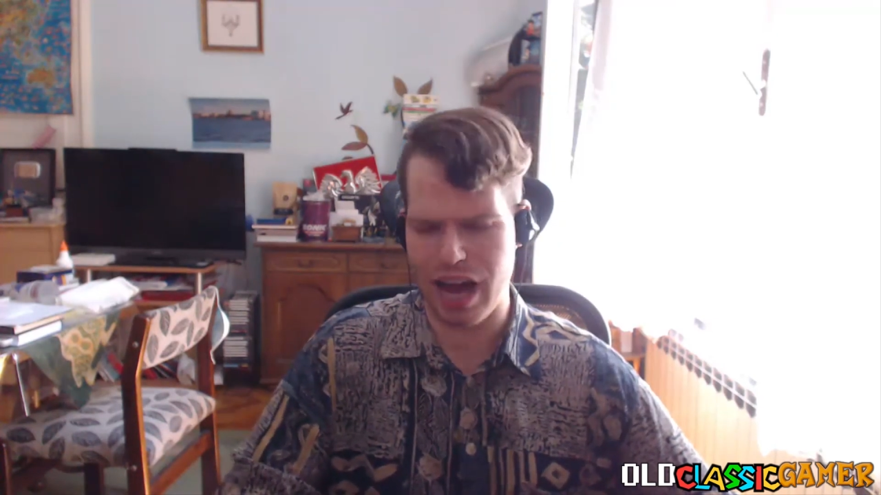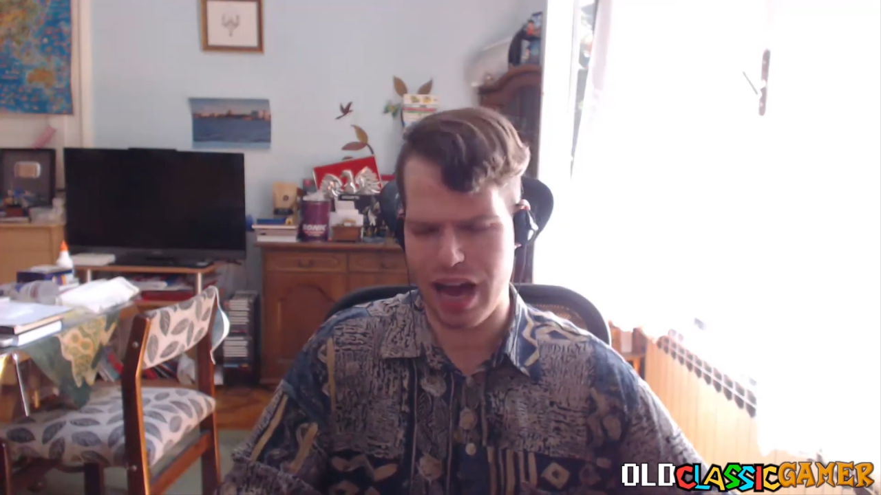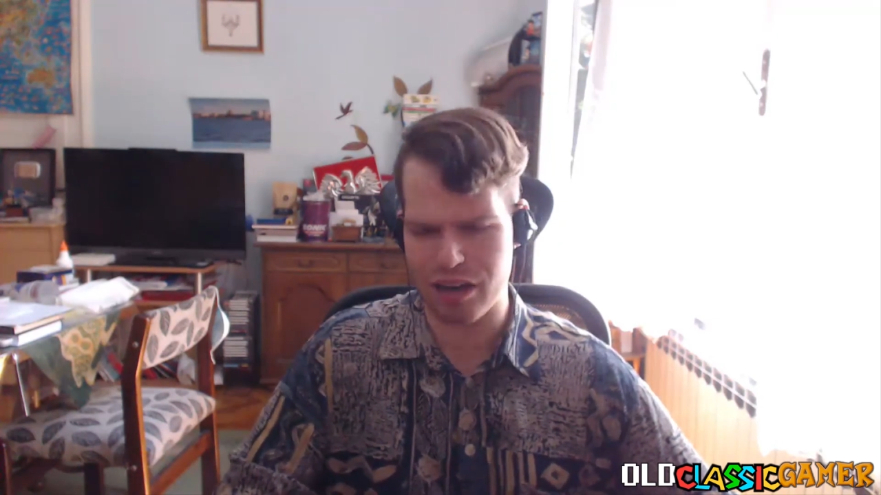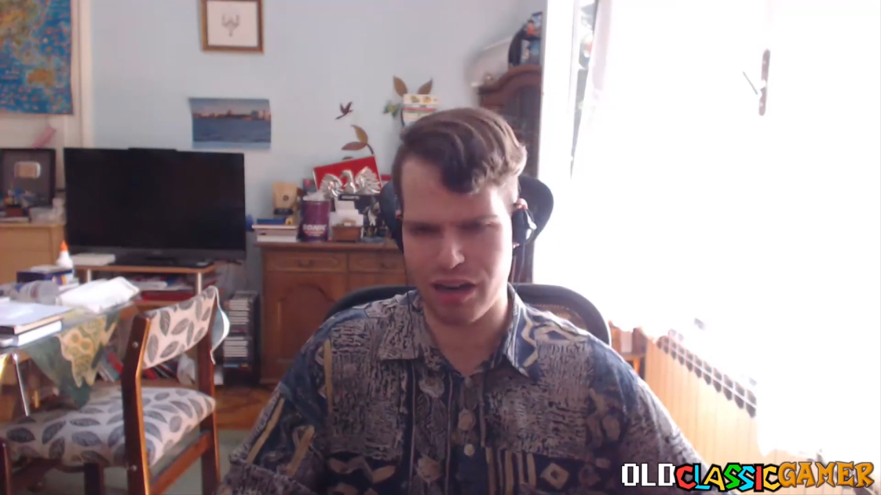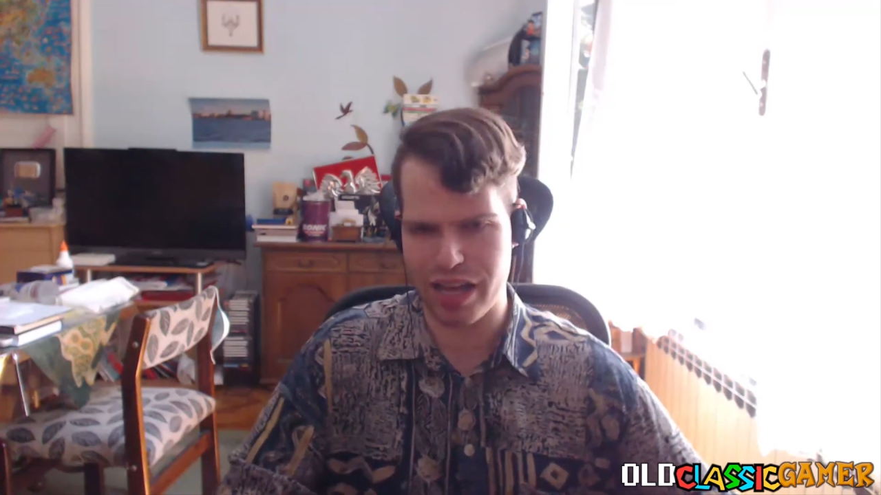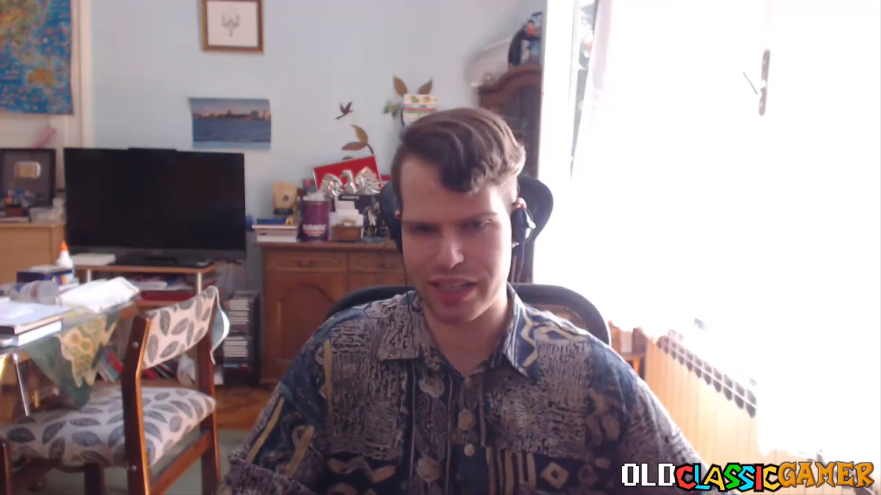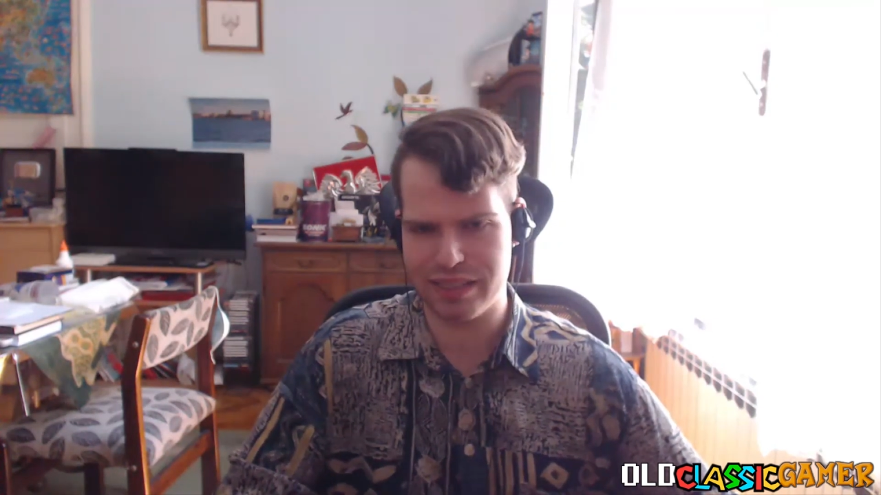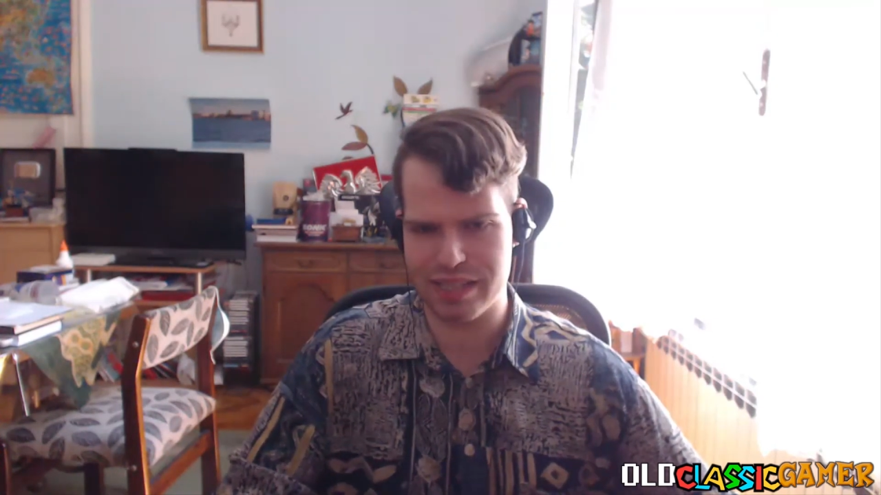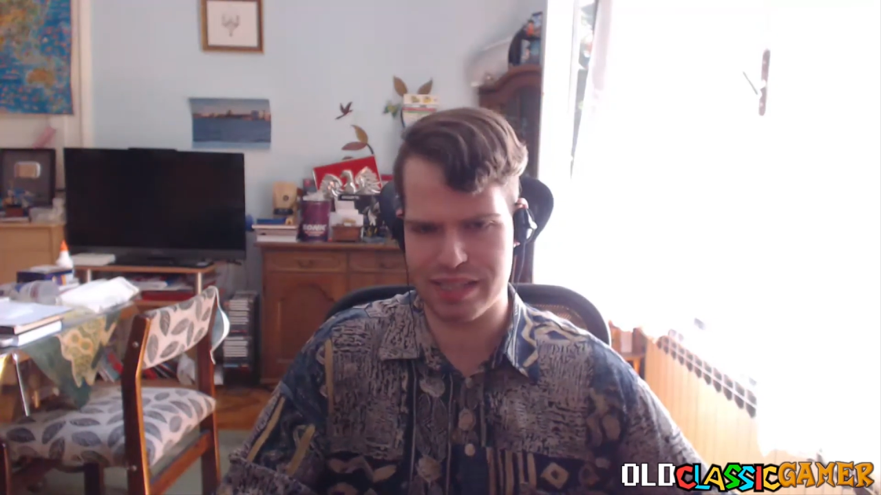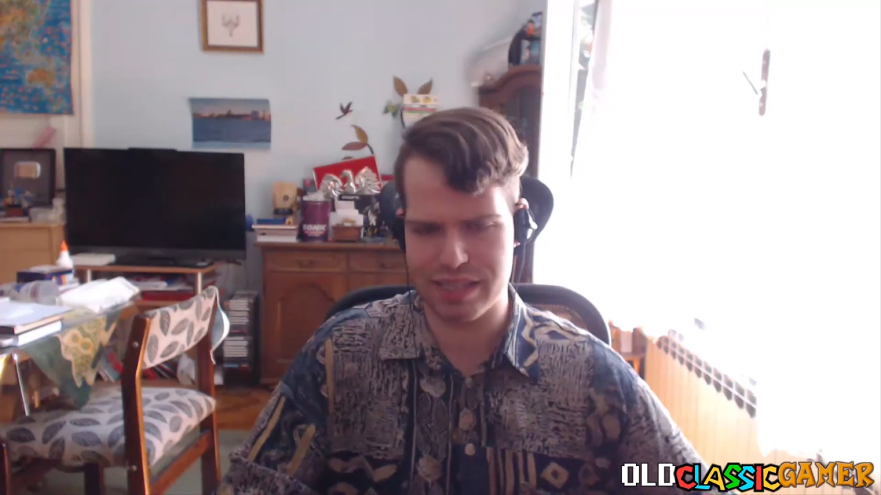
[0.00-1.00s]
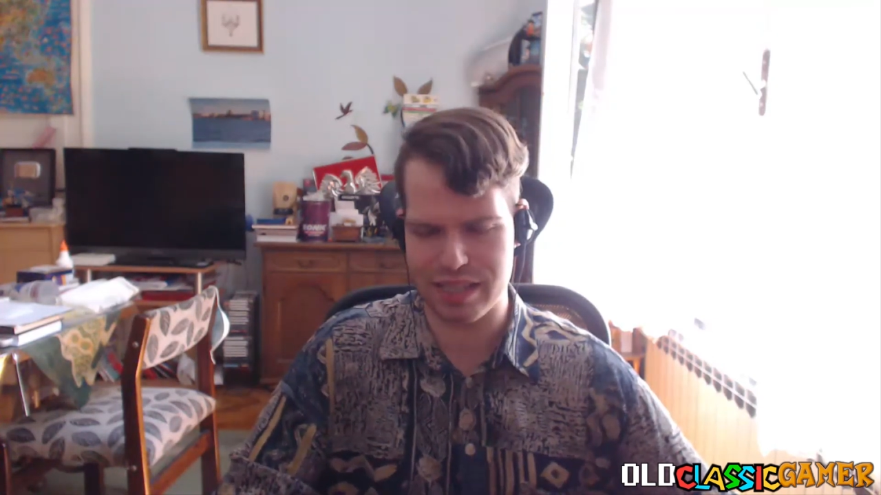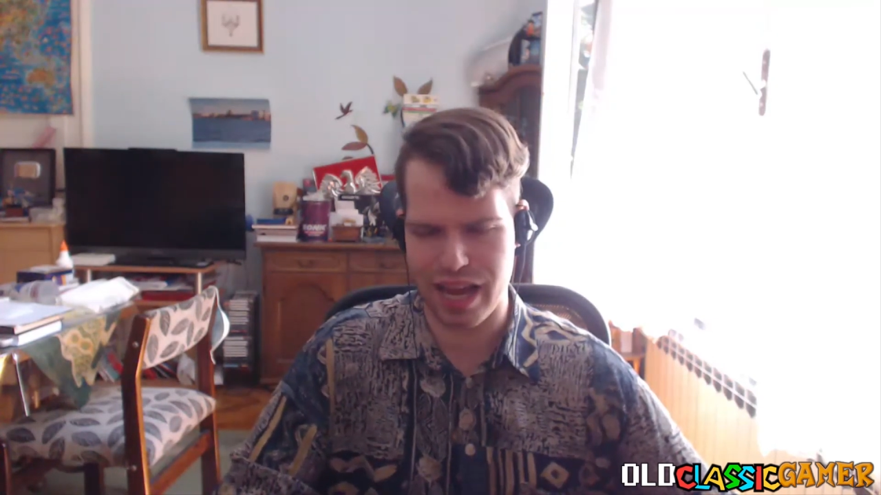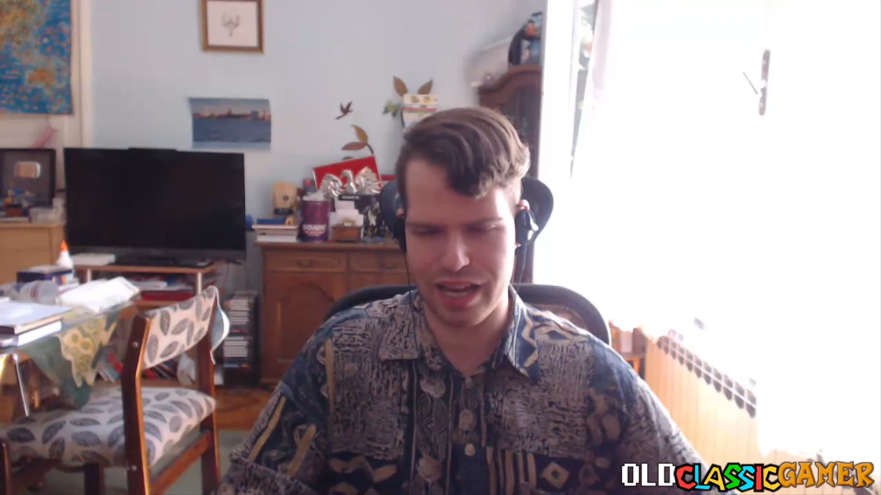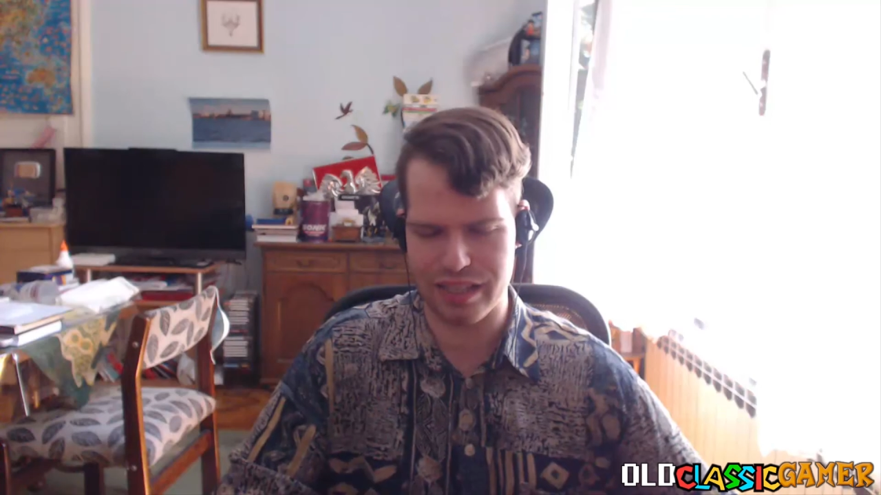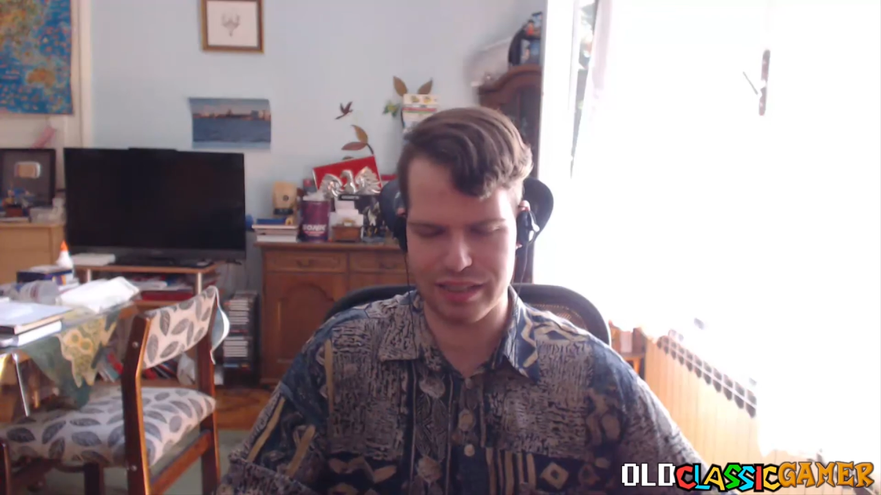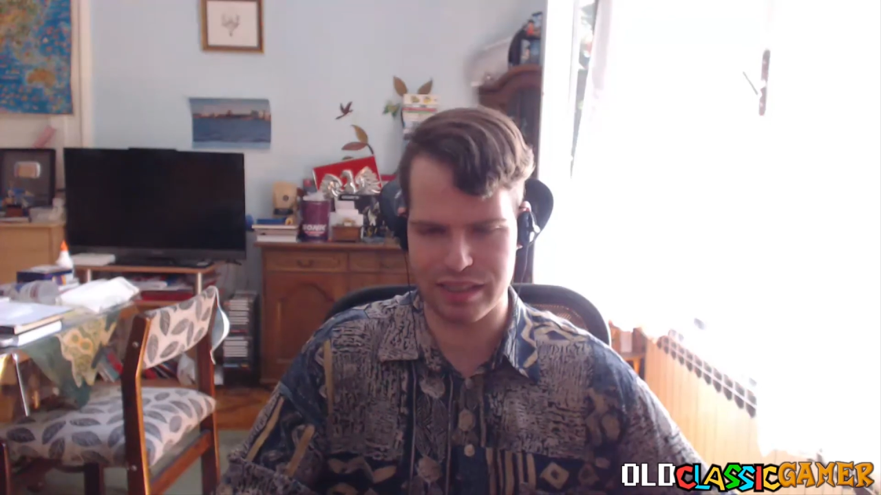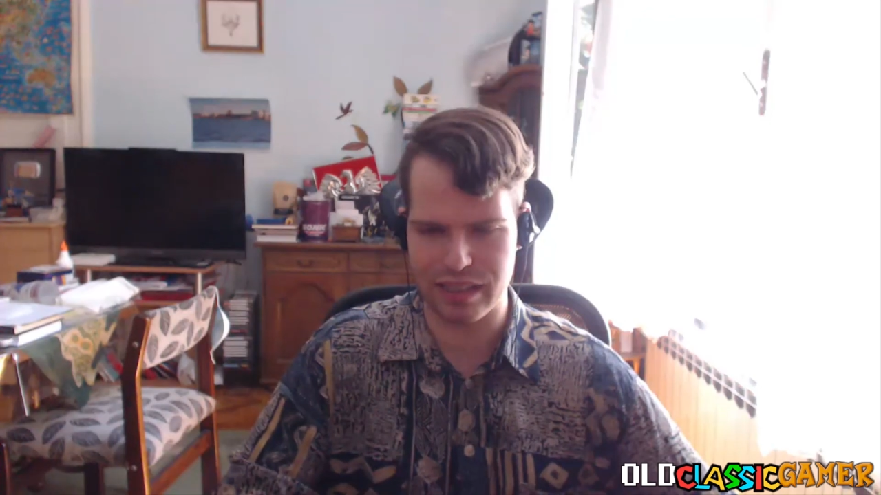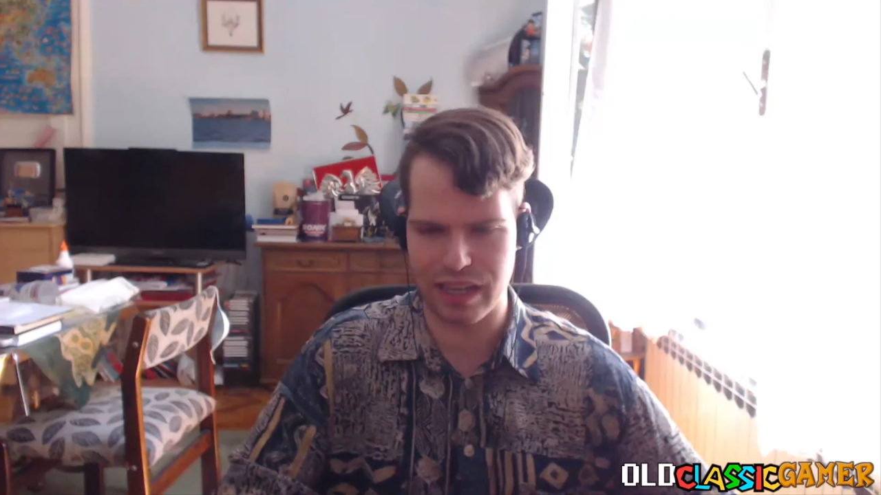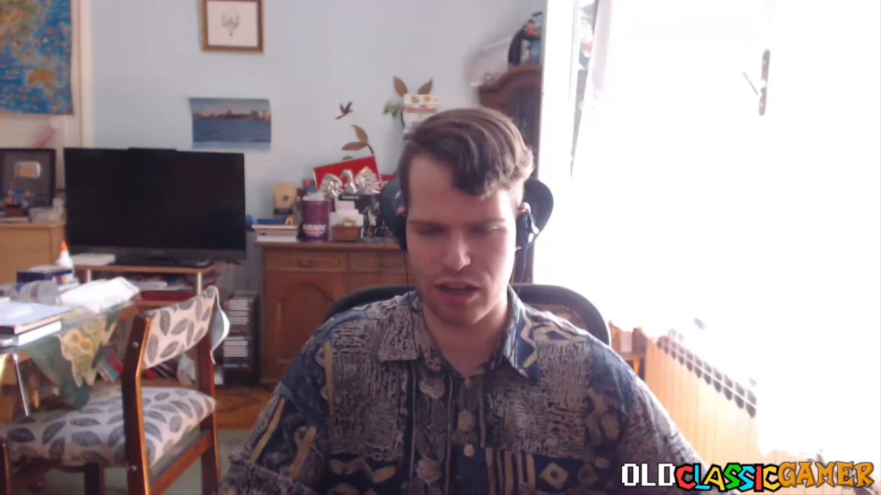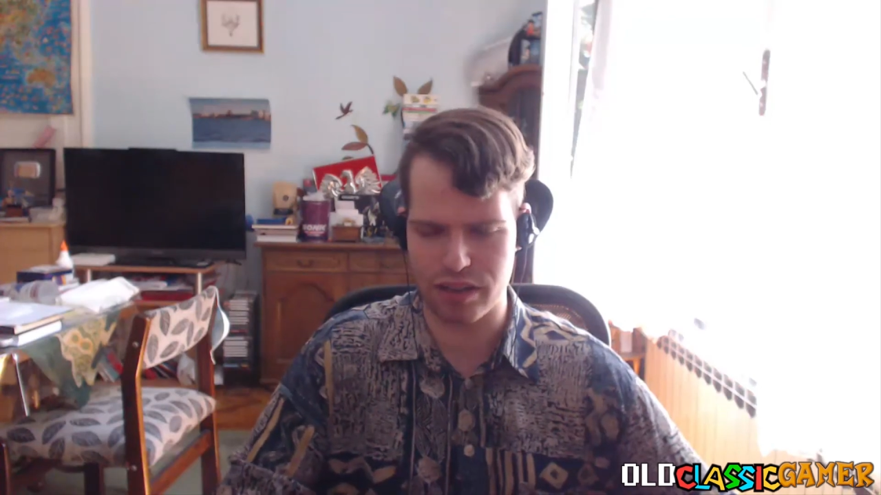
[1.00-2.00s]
I don't like this and uh,